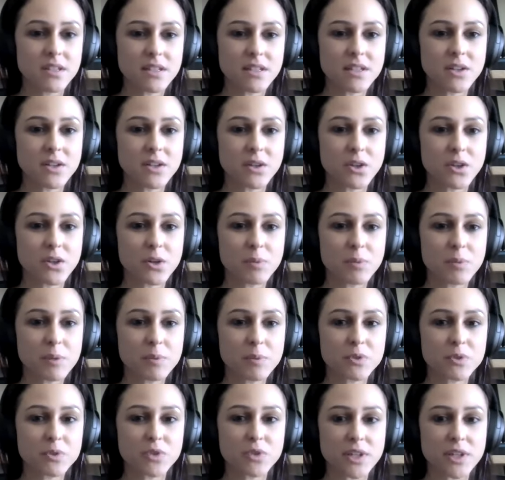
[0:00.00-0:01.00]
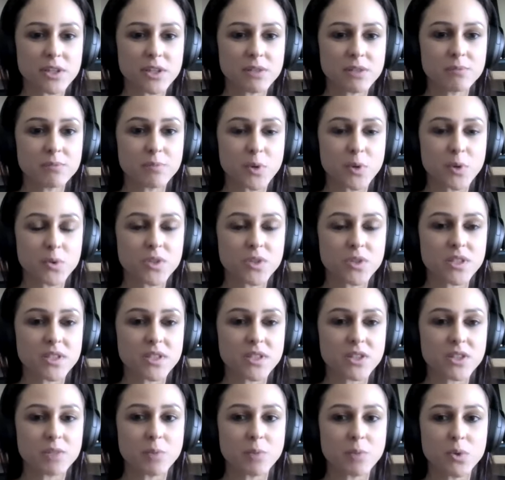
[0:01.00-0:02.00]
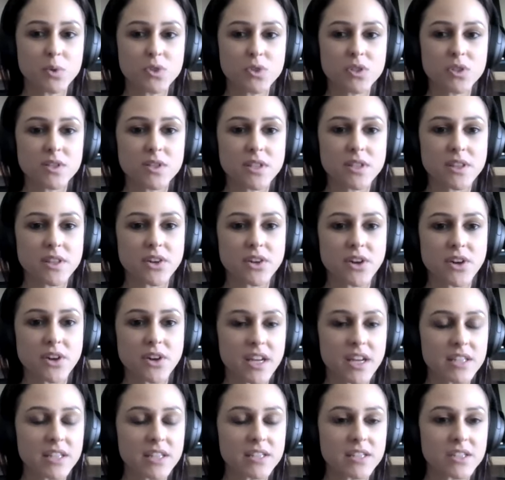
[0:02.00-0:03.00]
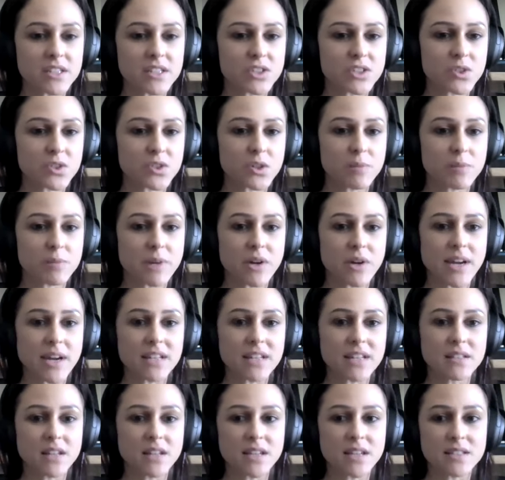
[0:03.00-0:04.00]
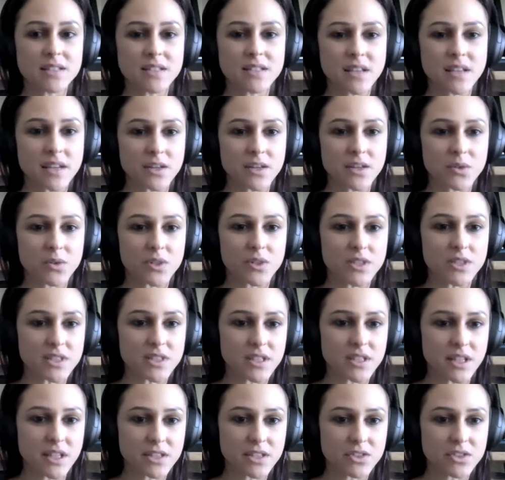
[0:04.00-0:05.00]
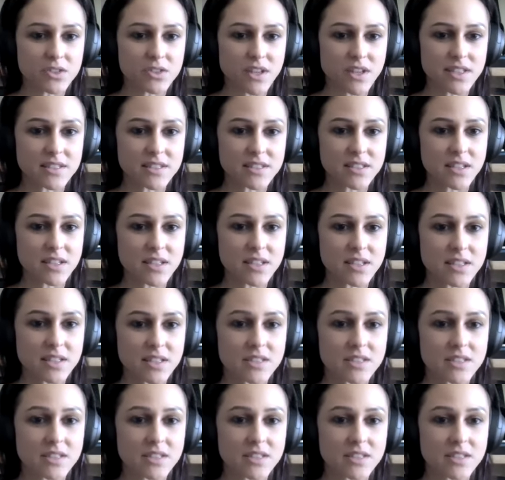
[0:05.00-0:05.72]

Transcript: A lot of people try to process their emotions in their head, and it's not about analyzing it or intellectualizing it.